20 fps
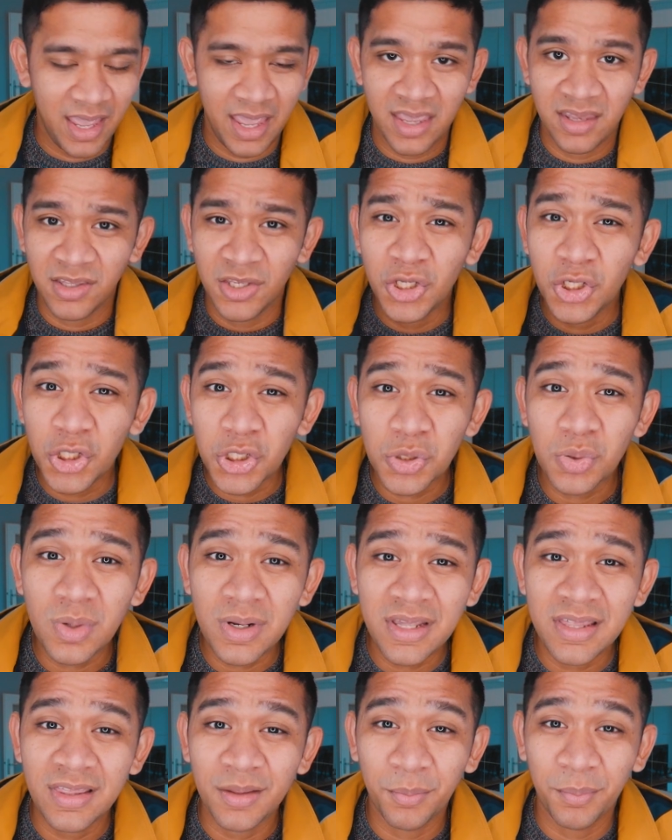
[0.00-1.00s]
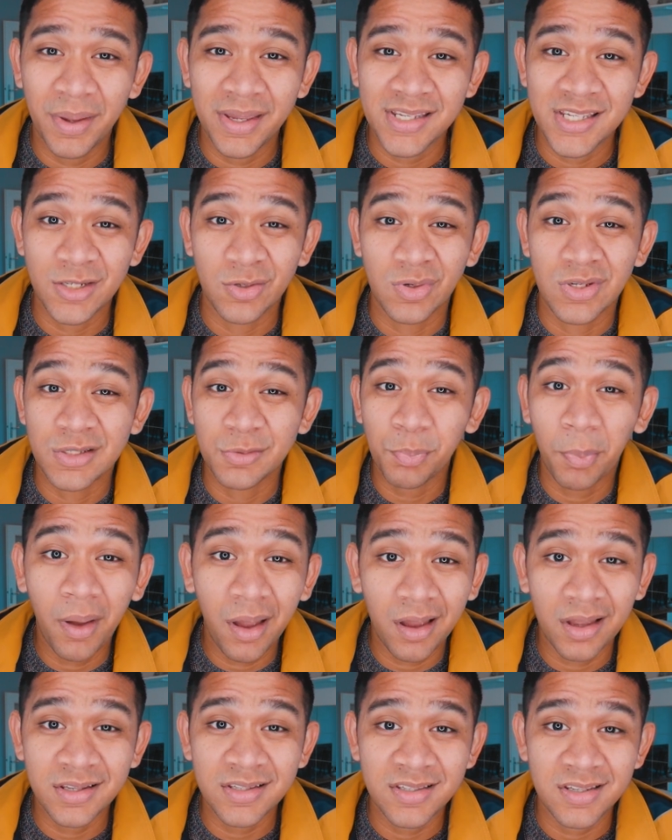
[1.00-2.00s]
And usually the best
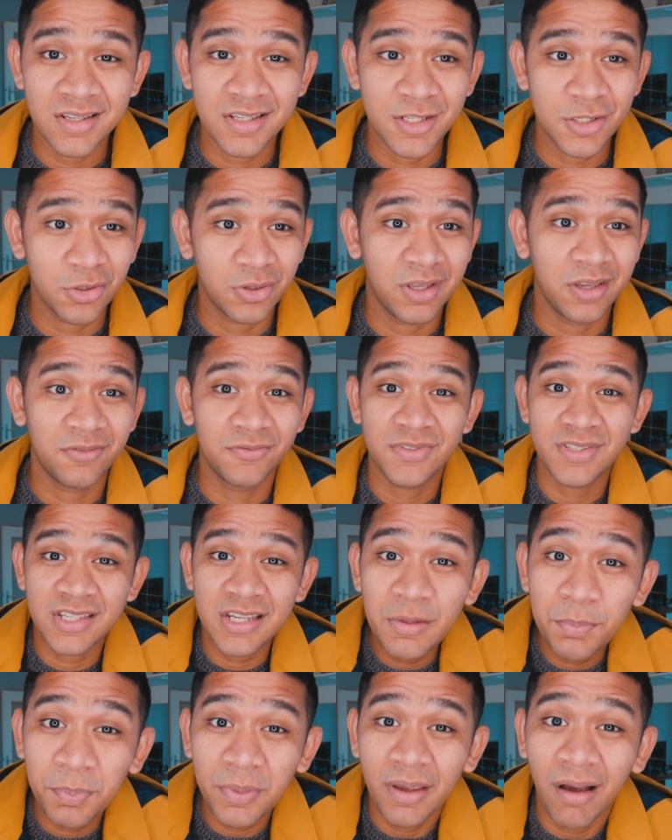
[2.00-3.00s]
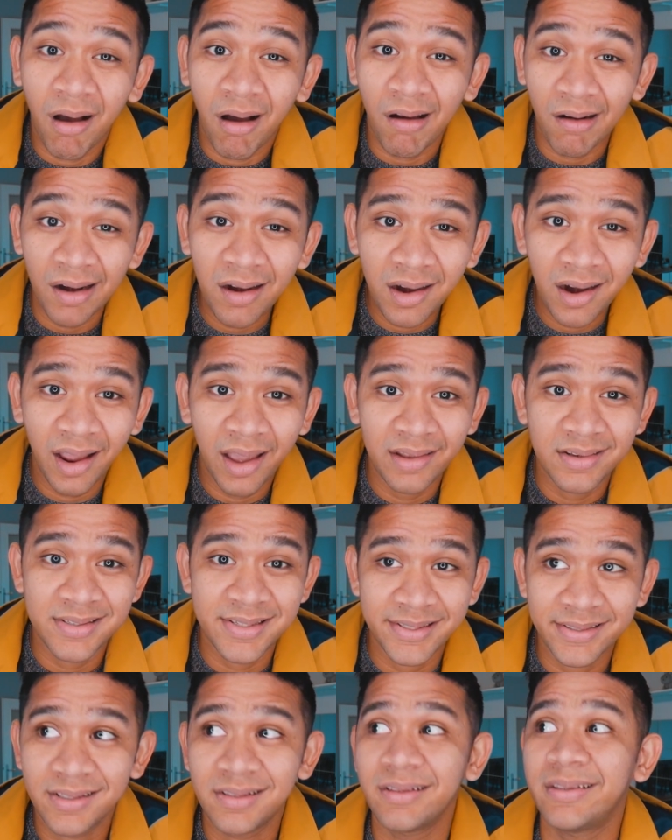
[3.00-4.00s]
response is to give CPR
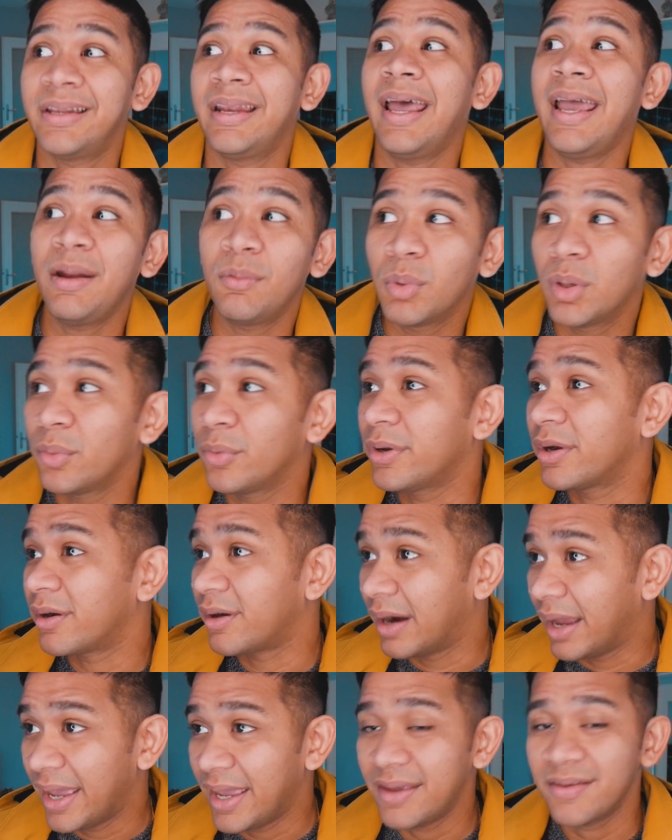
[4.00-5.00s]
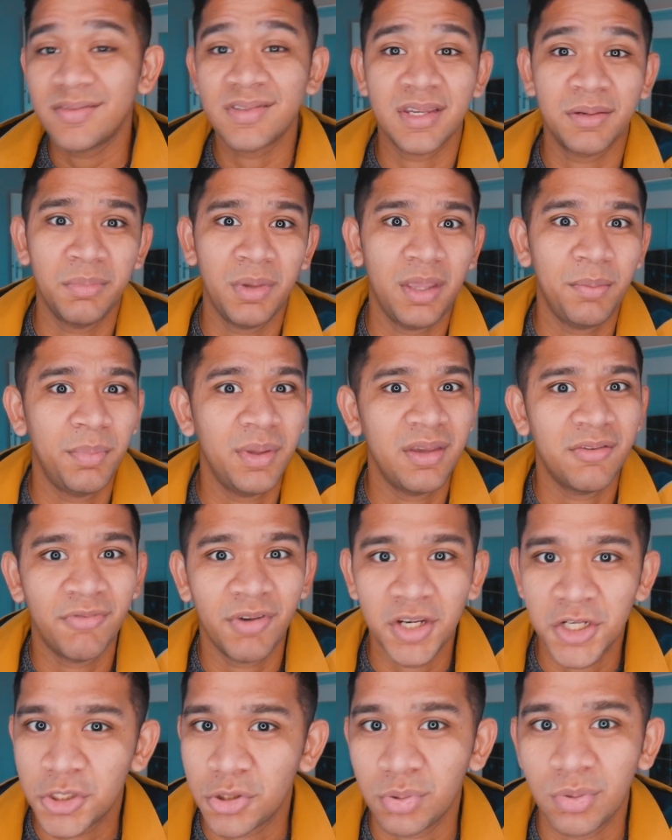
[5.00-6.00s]
until the 911 arrives and maybe
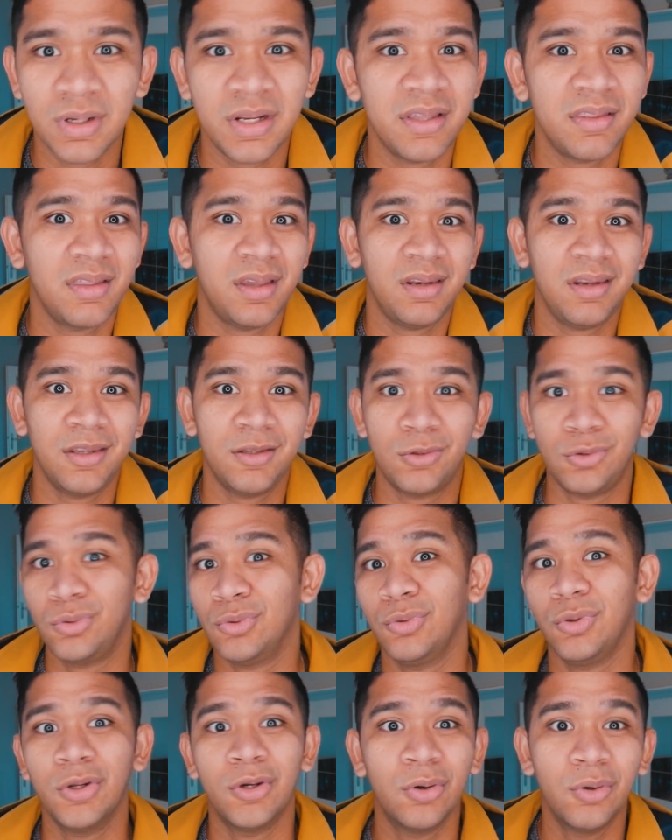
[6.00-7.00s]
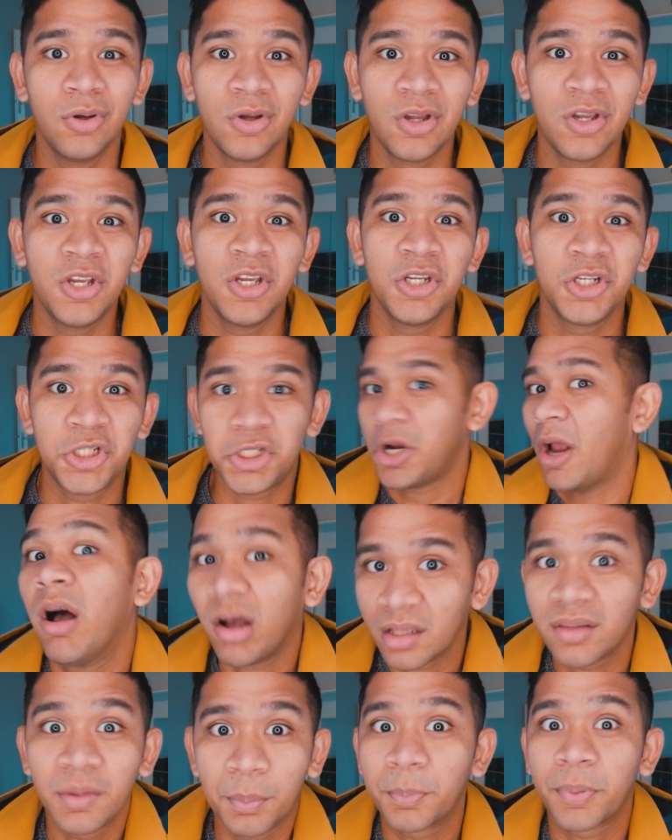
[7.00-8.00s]
eventually they need to, you know,
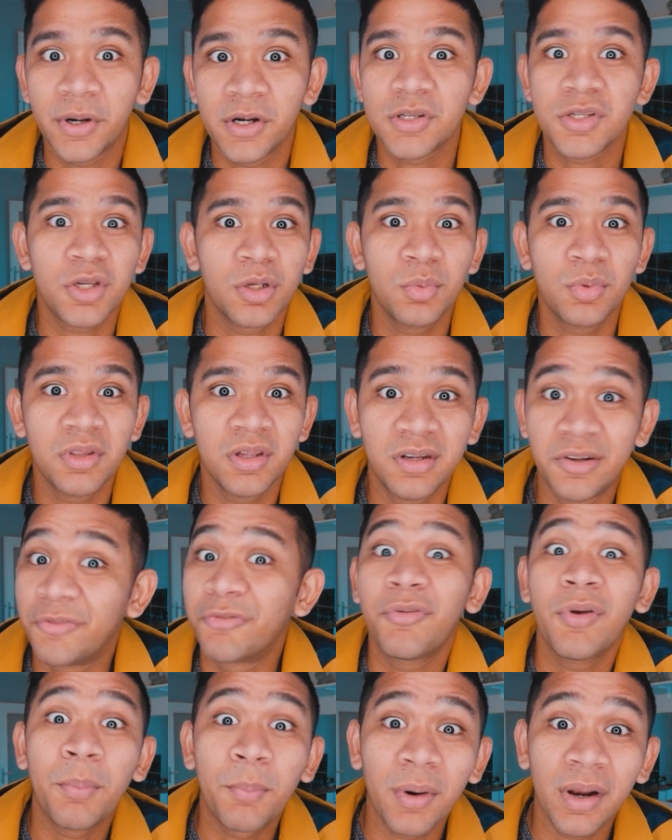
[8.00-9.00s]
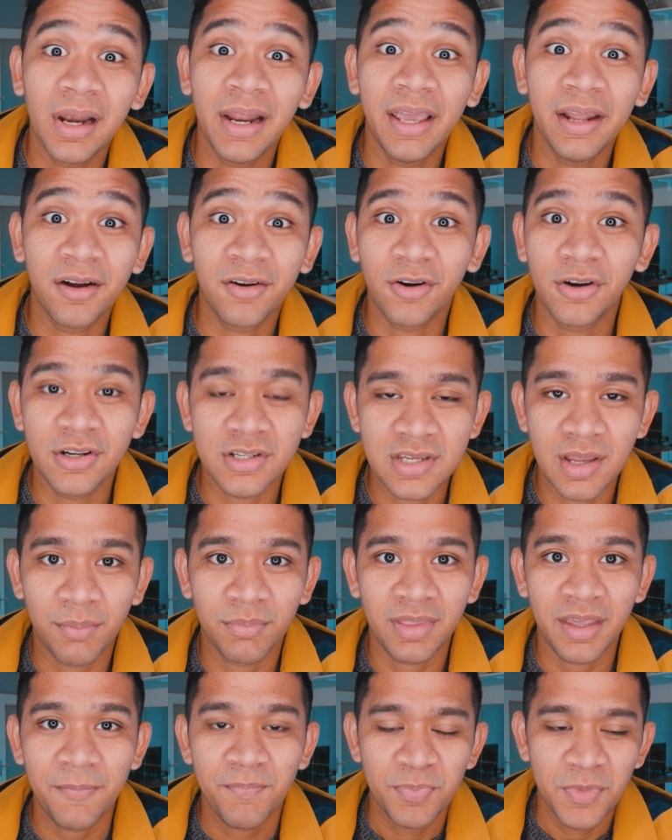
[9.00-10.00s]
shock the person with a defibrillator or
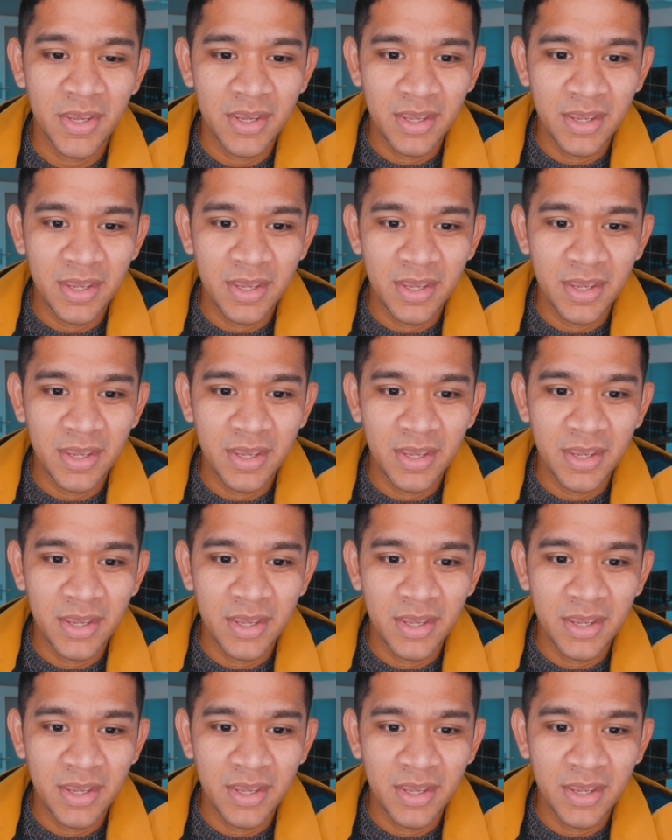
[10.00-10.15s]
something.